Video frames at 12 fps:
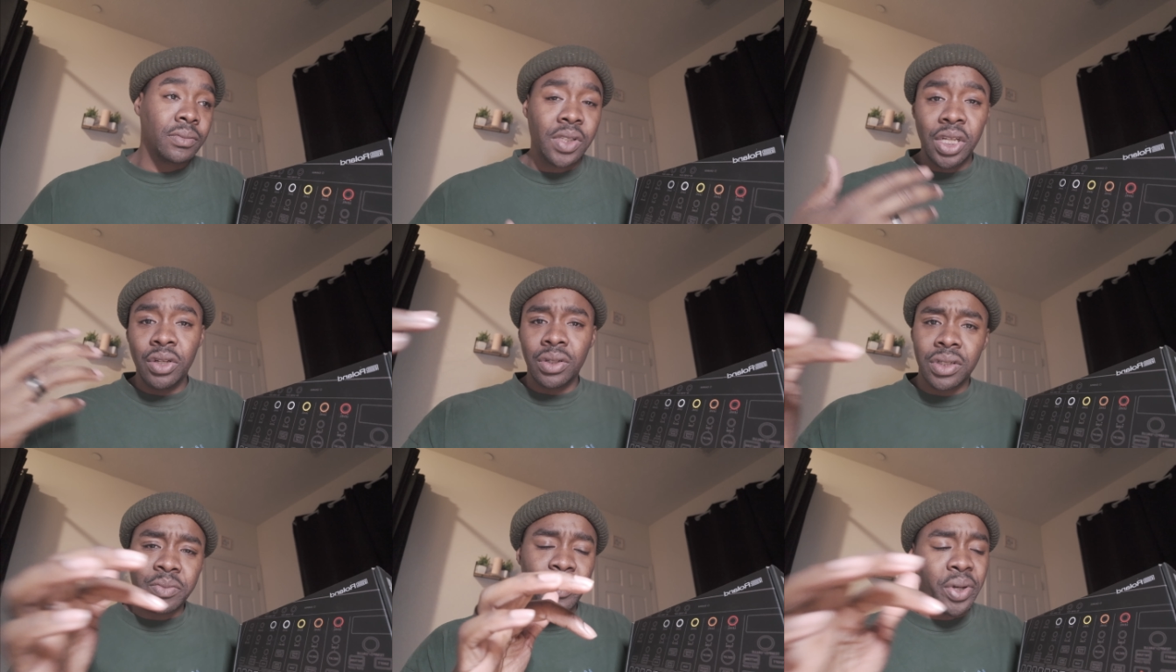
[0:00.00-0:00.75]
Then you
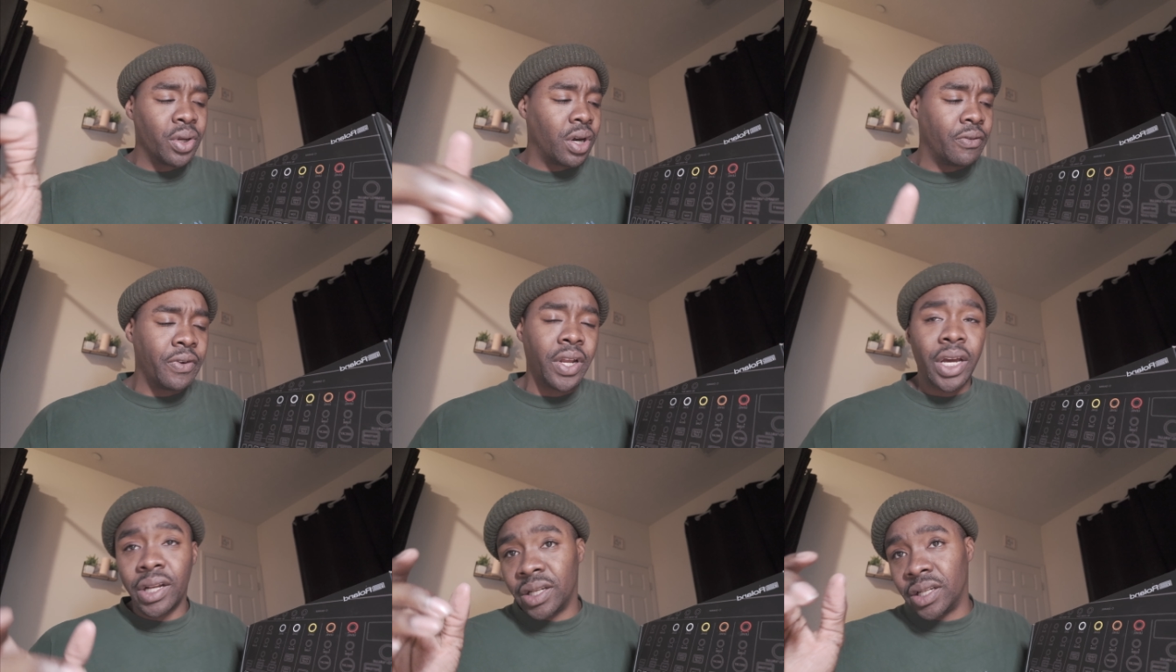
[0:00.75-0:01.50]
just build off of
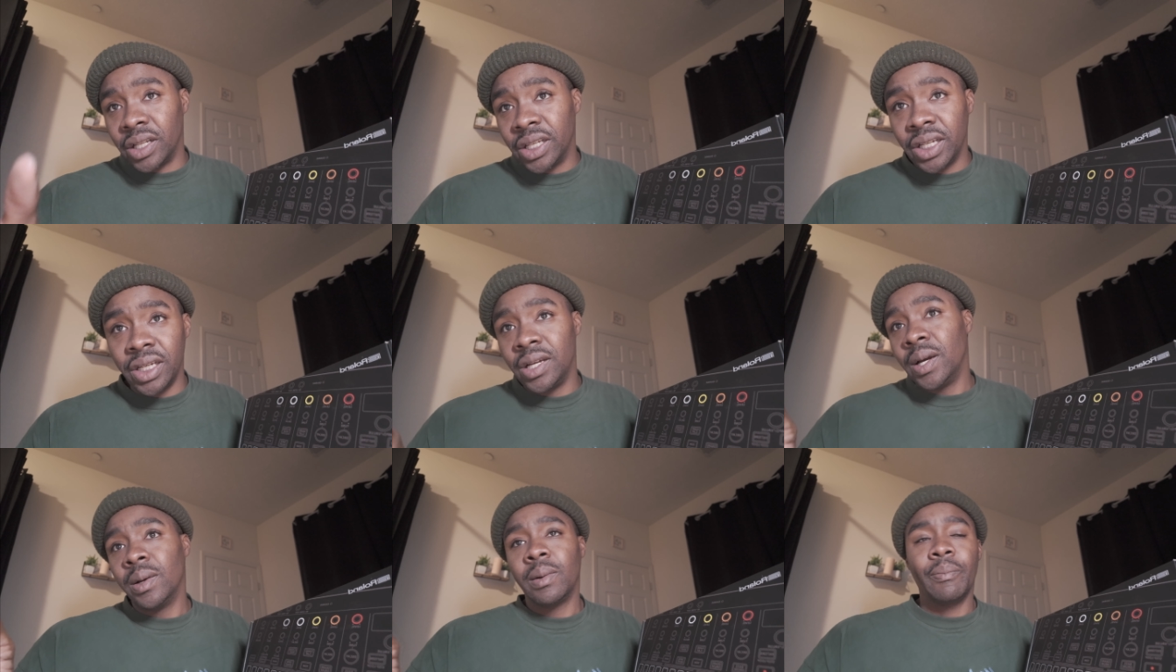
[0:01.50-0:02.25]
that, delete,
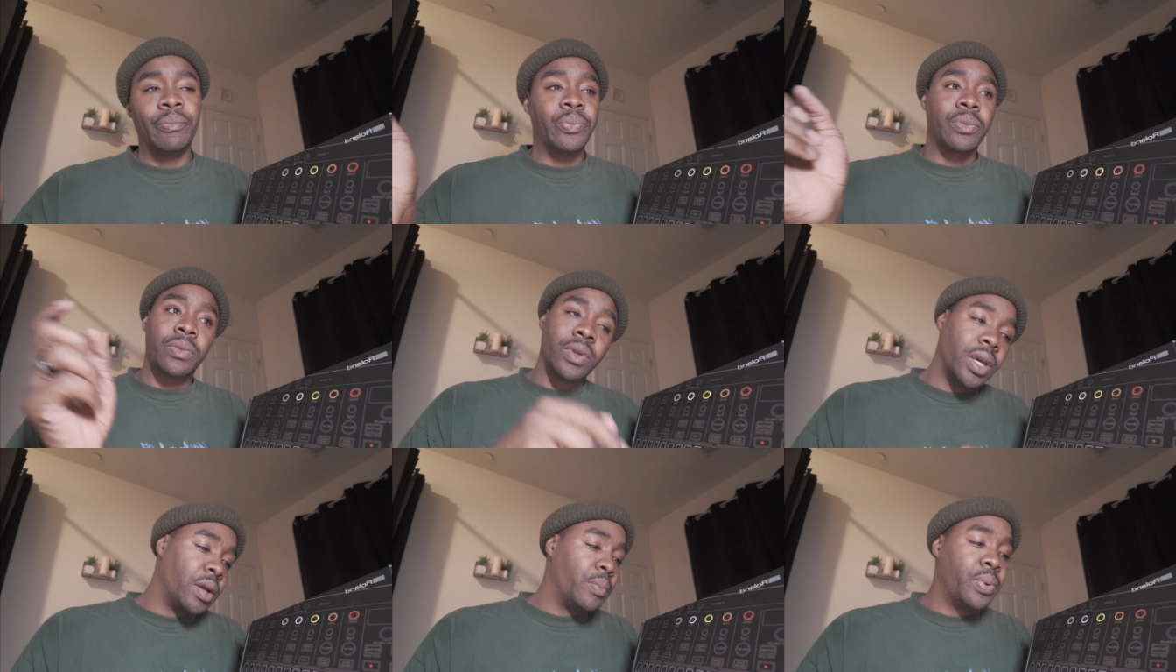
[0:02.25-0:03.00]

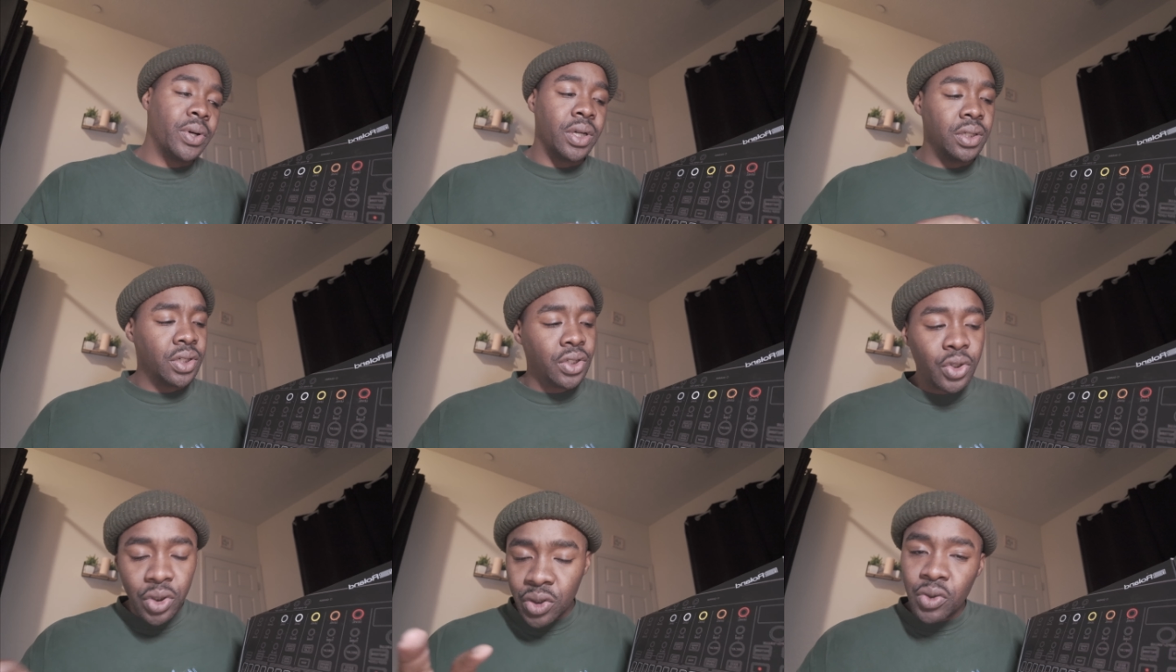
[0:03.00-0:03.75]
input. You can
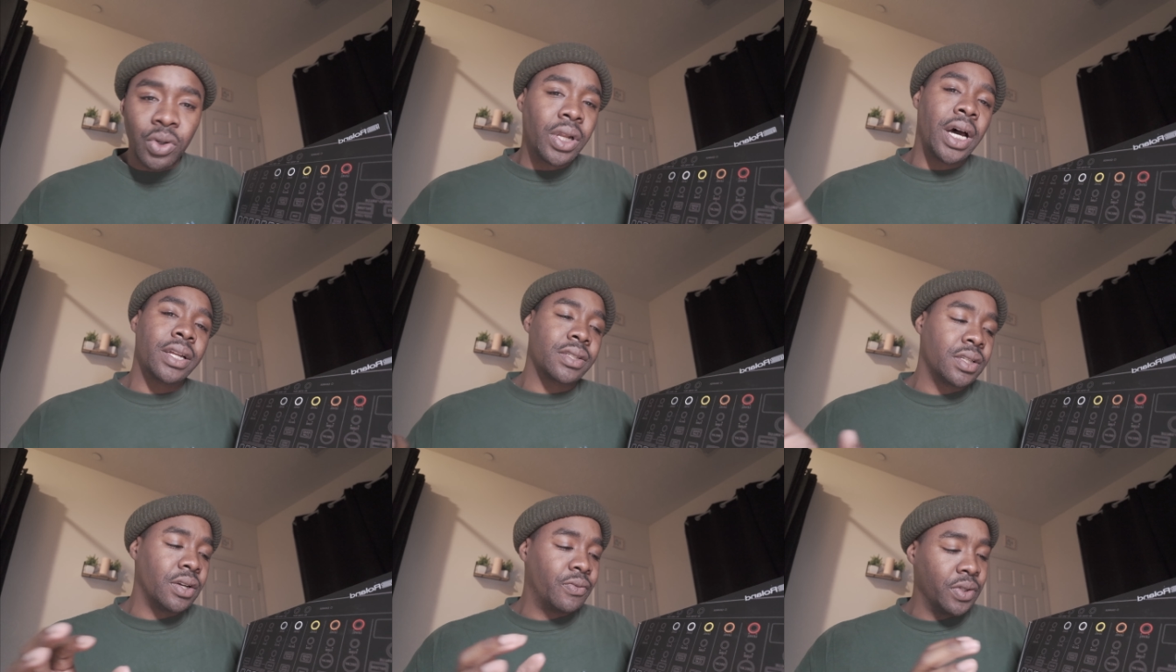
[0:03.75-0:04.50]
just do a lot of
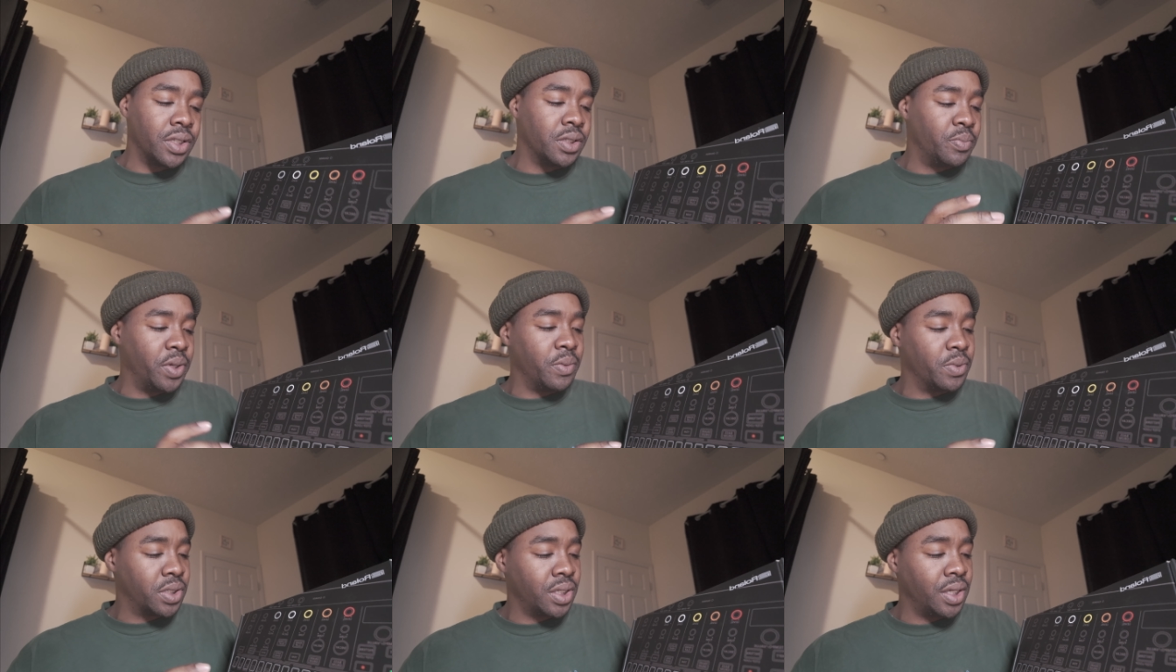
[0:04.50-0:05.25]
stuff with this beat
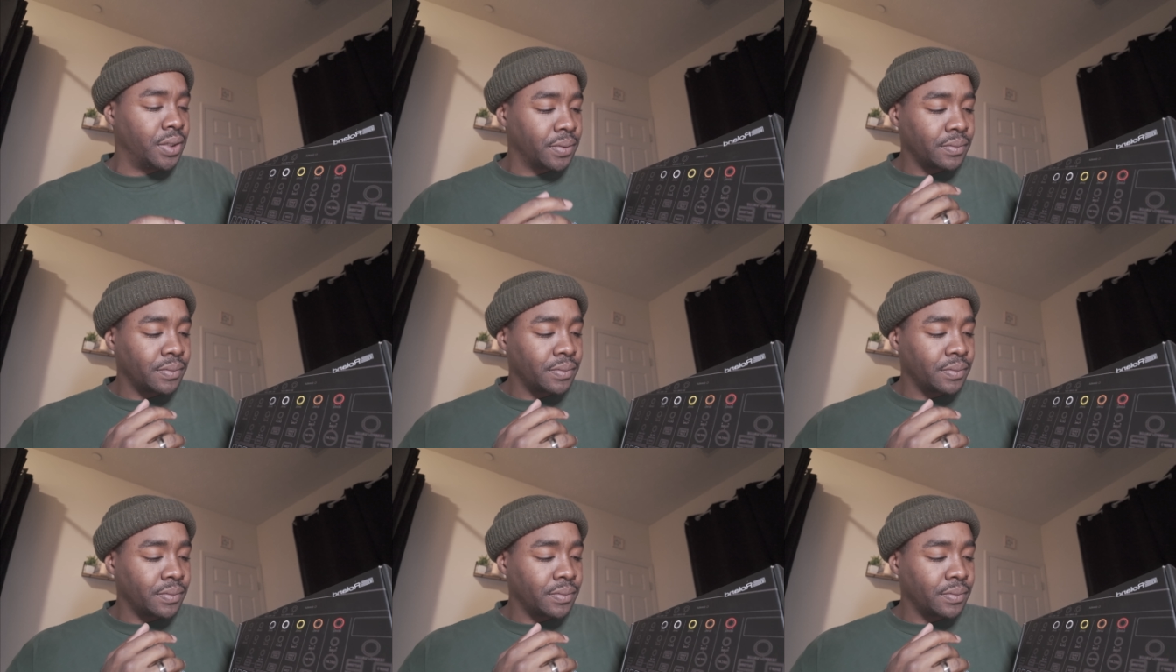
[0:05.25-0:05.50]
machine.